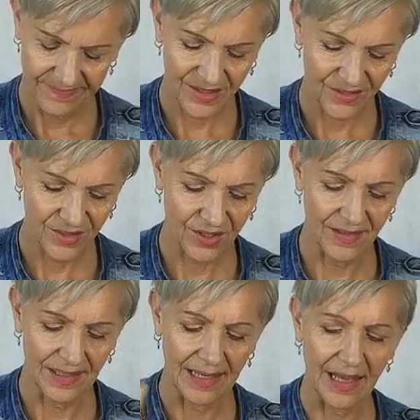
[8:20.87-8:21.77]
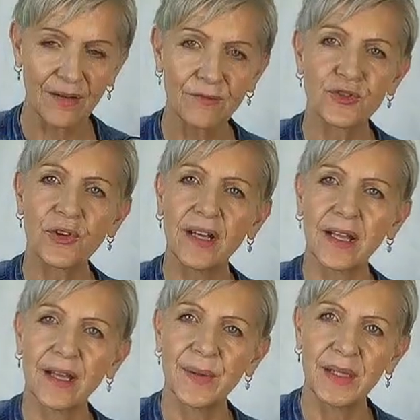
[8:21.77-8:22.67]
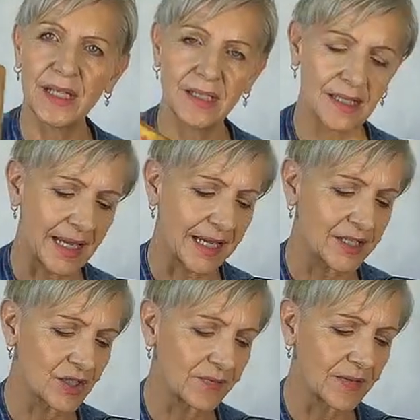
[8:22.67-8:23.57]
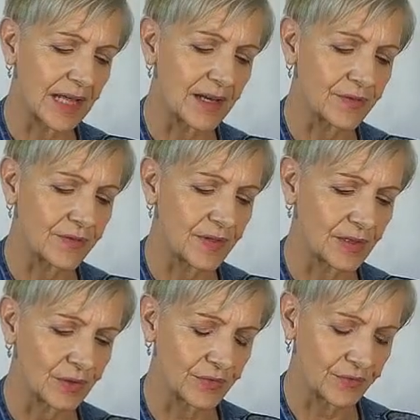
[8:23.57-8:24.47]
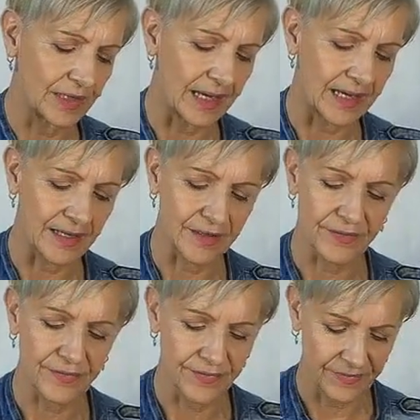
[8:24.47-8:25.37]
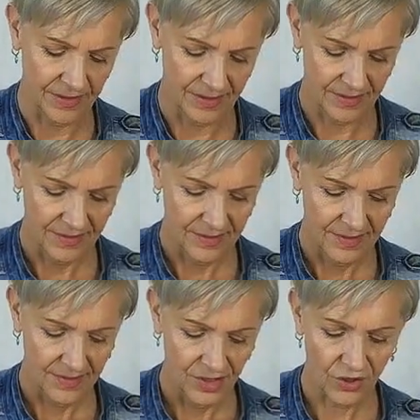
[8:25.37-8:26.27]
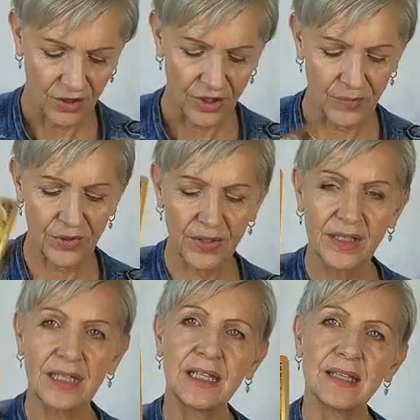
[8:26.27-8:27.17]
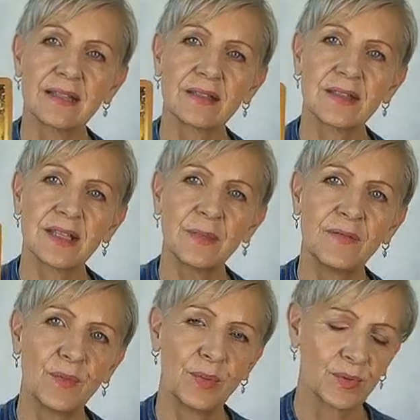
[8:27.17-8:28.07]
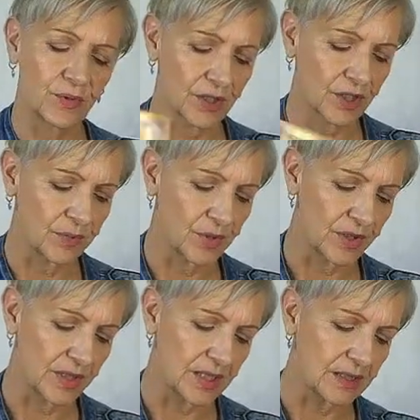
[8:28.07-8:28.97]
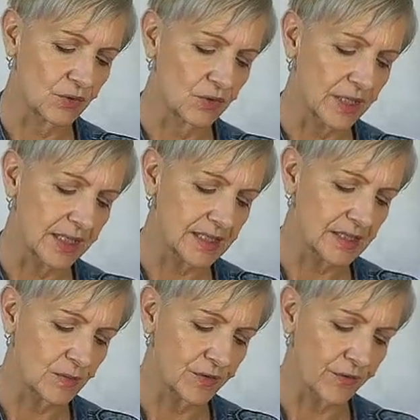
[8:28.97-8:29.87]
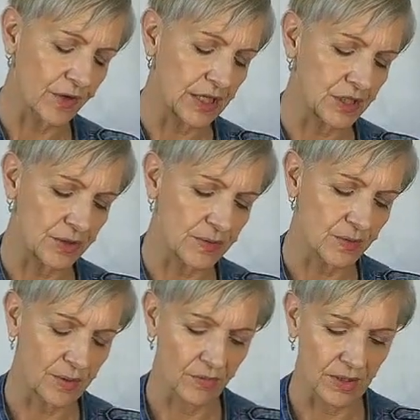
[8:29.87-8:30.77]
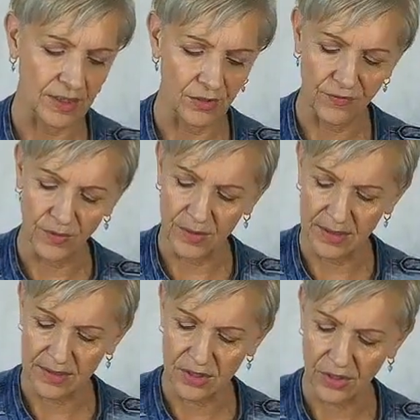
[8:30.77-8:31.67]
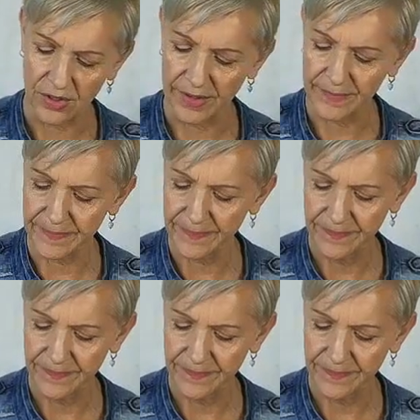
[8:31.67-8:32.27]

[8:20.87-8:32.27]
Oh, you got love trying to come in, the angel of love if you're looking for love. You got community here. So some of you building a community or connecting with your friendships would be really good for you at this time.